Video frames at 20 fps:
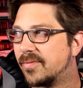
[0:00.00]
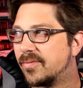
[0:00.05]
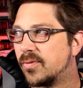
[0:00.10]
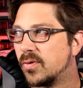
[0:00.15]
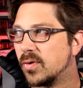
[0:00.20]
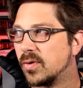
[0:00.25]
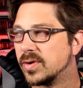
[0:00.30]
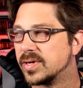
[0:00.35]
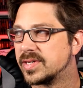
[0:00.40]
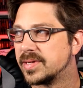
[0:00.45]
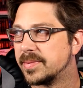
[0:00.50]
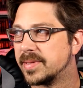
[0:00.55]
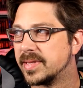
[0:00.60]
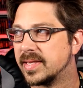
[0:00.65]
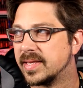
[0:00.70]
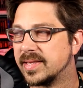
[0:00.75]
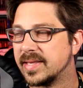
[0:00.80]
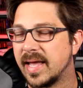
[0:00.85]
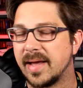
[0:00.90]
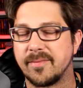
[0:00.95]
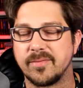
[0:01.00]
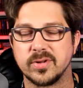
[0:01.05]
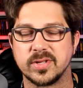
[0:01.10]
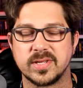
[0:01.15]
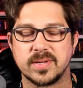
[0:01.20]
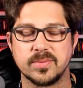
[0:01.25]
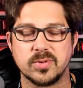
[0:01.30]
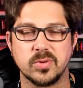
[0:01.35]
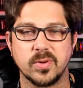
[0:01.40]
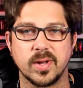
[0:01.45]
for some of the
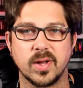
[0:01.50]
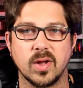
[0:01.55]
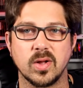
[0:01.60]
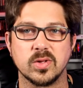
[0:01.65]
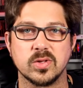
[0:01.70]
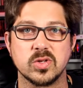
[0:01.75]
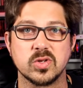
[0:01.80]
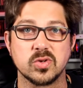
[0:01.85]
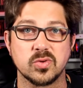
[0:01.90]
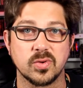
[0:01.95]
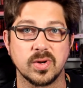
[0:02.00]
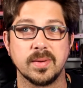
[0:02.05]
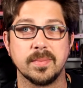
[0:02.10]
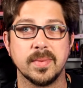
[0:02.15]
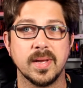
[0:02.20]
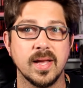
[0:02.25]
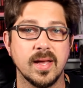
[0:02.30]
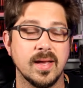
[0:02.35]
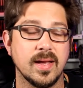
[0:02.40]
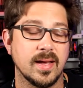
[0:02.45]
efforts I'm doing on stream.